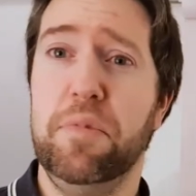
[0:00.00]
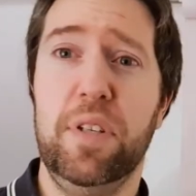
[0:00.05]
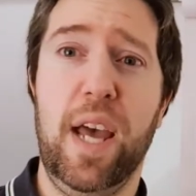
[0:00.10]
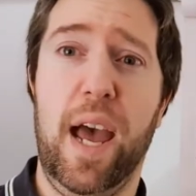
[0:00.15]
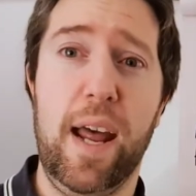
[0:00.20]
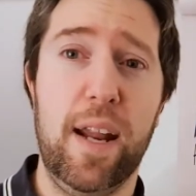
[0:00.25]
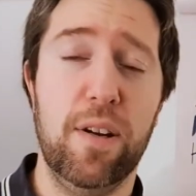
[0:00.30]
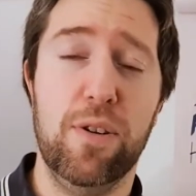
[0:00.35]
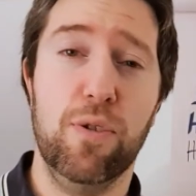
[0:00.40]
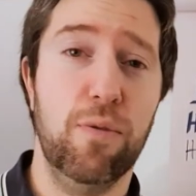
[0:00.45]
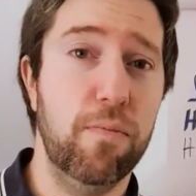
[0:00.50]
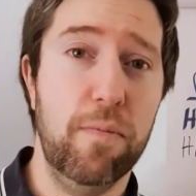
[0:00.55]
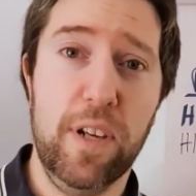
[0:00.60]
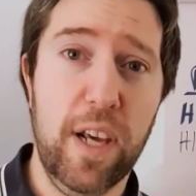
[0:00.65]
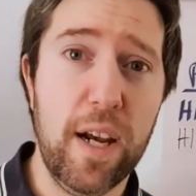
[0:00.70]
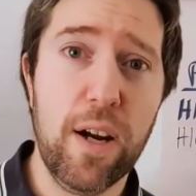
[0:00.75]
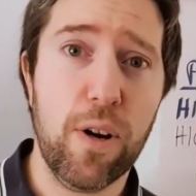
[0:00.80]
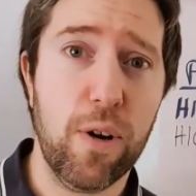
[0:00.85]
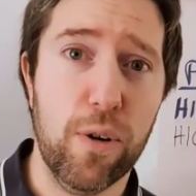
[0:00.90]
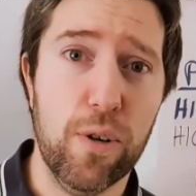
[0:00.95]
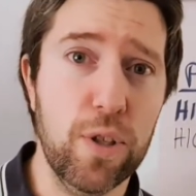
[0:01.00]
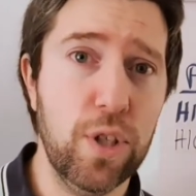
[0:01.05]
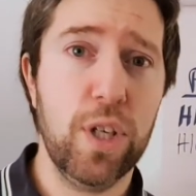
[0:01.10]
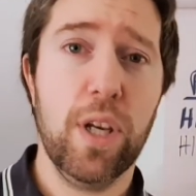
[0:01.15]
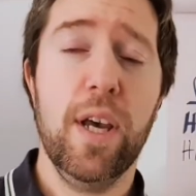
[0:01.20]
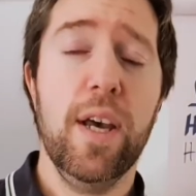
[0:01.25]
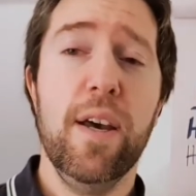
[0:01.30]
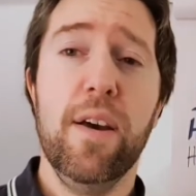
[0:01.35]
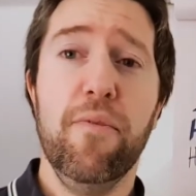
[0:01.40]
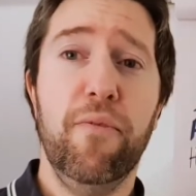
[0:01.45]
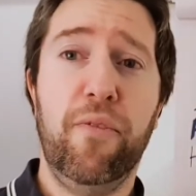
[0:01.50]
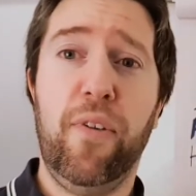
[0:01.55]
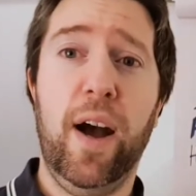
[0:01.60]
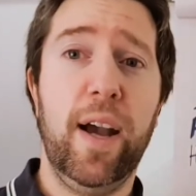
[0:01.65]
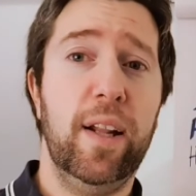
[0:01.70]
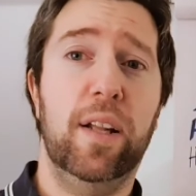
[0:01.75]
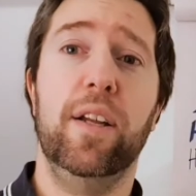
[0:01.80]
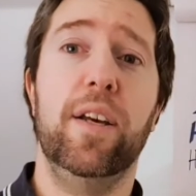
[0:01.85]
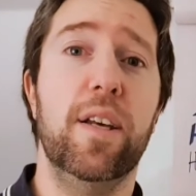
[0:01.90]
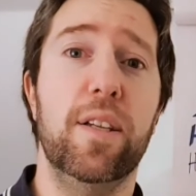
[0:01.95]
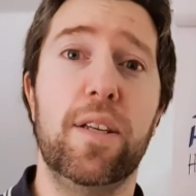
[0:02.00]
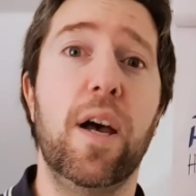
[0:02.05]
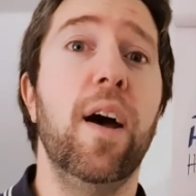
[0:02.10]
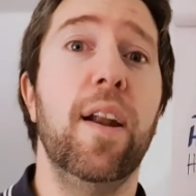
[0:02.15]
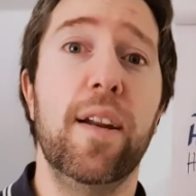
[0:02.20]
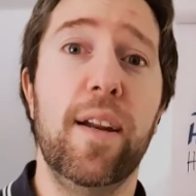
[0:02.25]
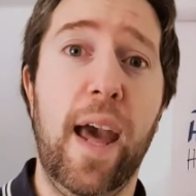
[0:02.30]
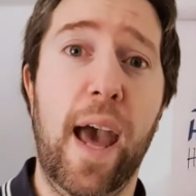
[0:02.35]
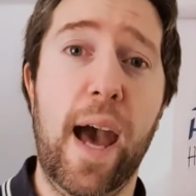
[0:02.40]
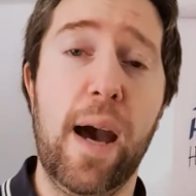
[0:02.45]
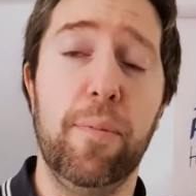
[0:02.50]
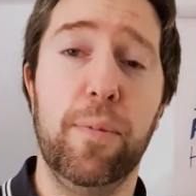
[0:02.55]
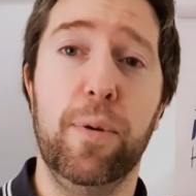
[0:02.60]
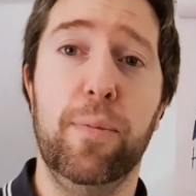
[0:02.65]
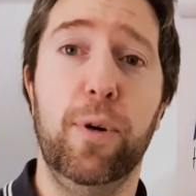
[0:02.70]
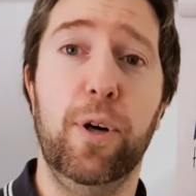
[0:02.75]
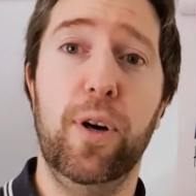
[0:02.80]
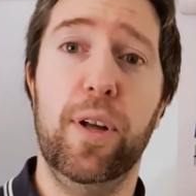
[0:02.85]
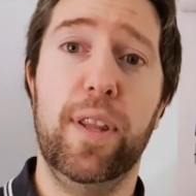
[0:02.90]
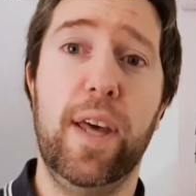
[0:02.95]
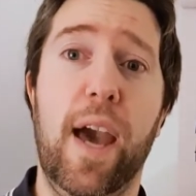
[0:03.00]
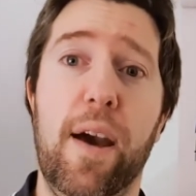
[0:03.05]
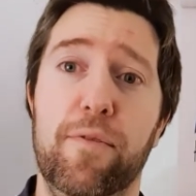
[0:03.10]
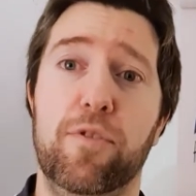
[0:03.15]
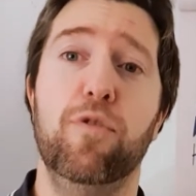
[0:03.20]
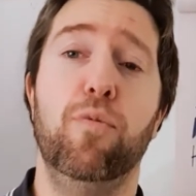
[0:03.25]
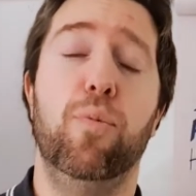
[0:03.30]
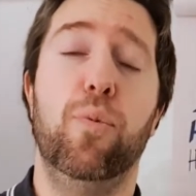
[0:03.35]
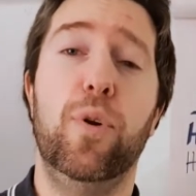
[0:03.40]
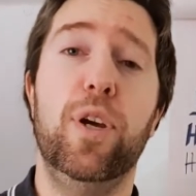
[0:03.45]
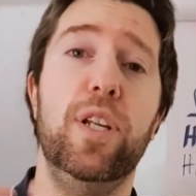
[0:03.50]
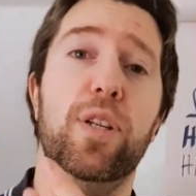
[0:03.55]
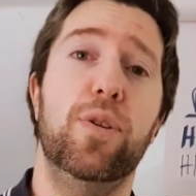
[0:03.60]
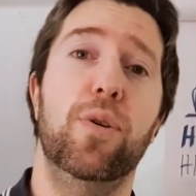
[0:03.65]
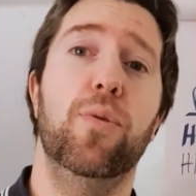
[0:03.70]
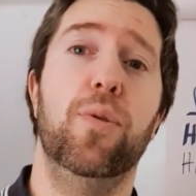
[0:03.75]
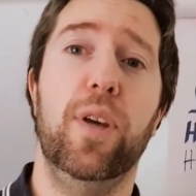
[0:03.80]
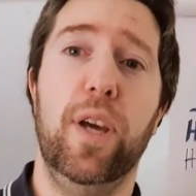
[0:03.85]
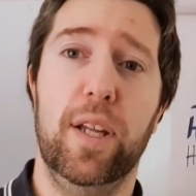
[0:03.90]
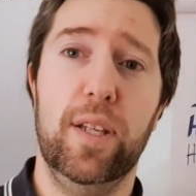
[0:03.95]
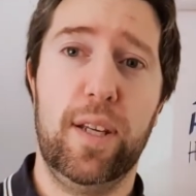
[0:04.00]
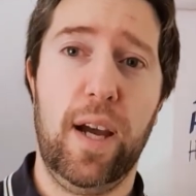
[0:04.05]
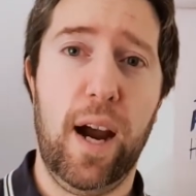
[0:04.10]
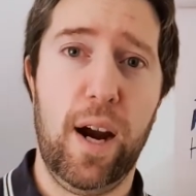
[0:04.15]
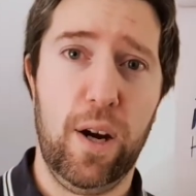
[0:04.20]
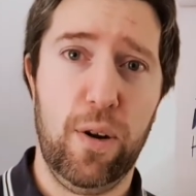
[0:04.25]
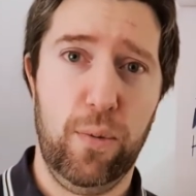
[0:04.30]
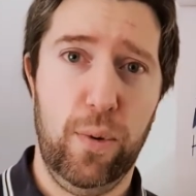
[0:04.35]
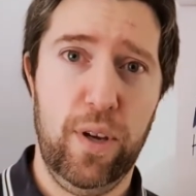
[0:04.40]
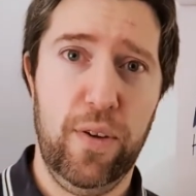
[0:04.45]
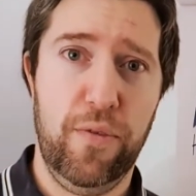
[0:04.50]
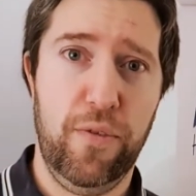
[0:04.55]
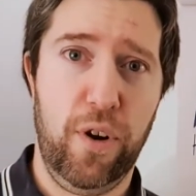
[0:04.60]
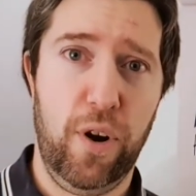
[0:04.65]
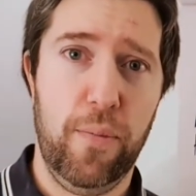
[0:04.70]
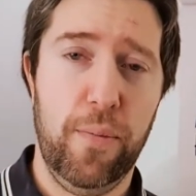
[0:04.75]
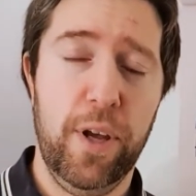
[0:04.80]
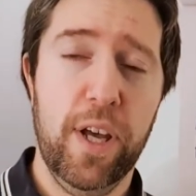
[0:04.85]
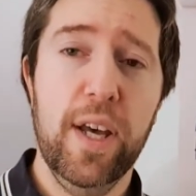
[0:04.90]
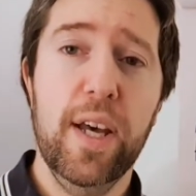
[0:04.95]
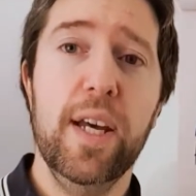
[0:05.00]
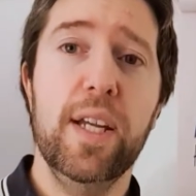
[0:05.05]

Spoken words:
10 years finally it's uninhabitable and they have to redo the entire refurb.